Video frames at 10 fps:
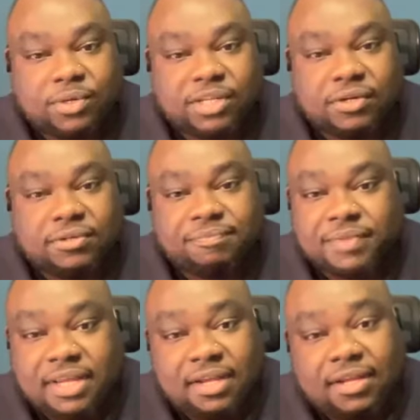working on.
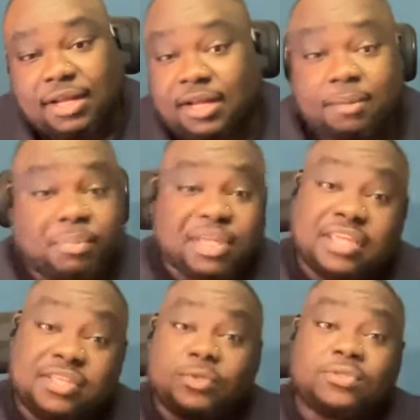Uh, but
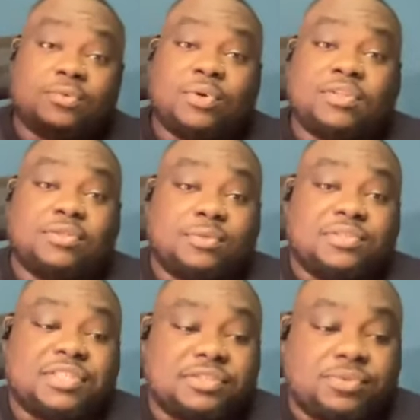he's also one of
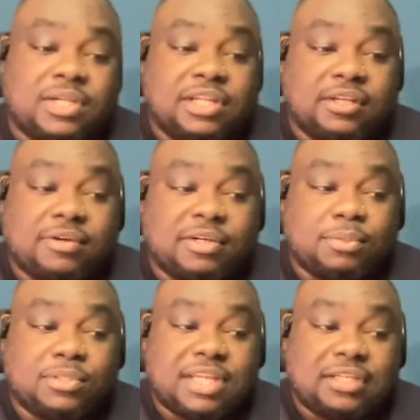those just really
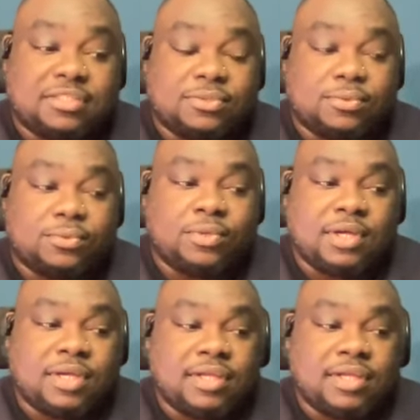incredible talents who